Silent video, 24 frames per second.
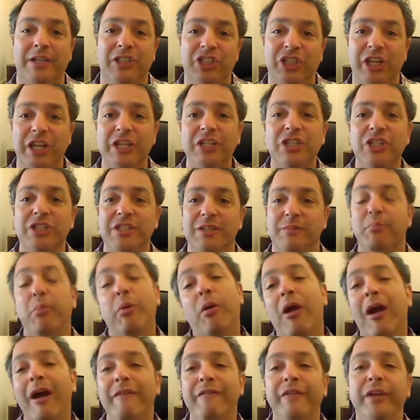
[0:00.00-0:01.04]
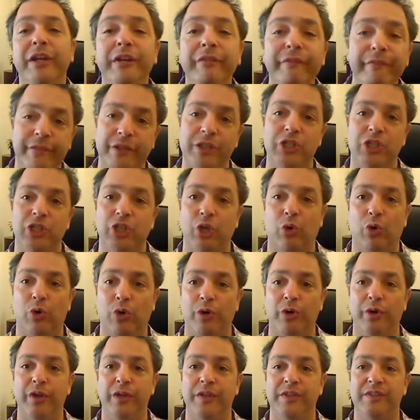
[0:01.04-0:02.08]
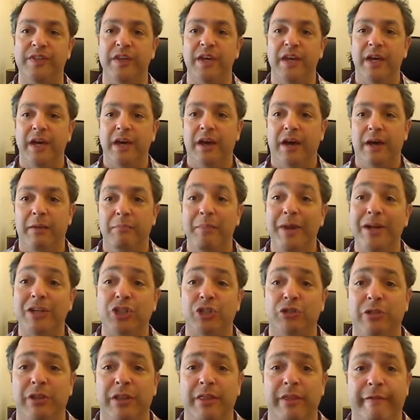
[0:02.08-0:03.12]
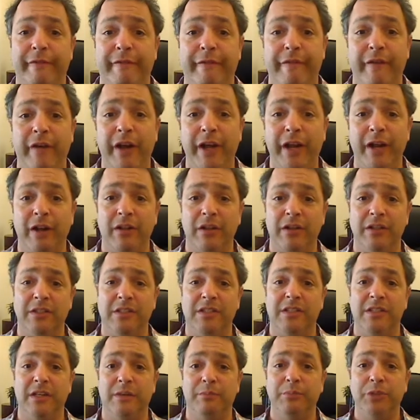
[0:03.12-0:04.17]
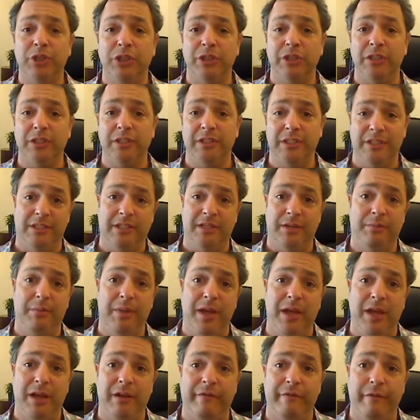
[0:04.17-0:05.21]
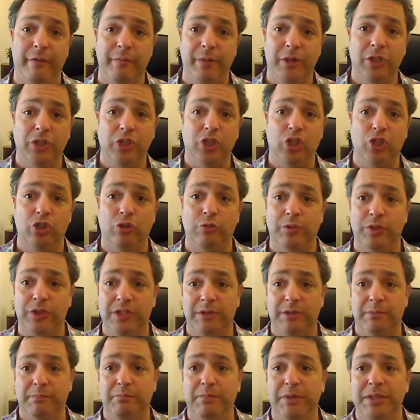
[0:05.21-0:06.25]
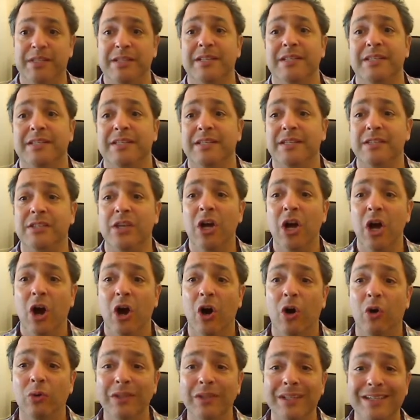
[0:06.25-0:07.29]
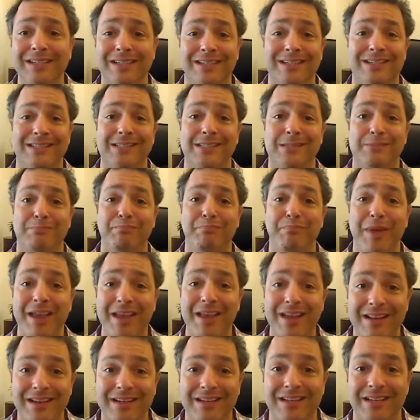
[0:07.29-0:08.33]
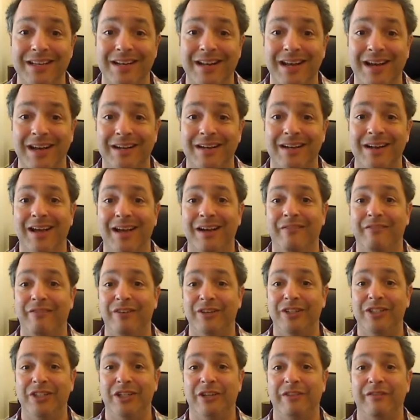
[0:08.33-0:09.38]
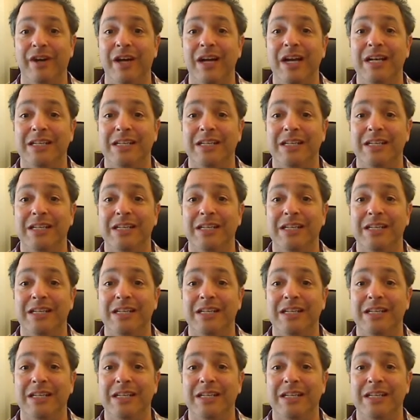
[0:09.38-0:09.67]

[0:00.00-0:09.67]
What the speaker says: changes in private inventories, measuring the final consumption demand from consumers and businesses, only expanded at an average of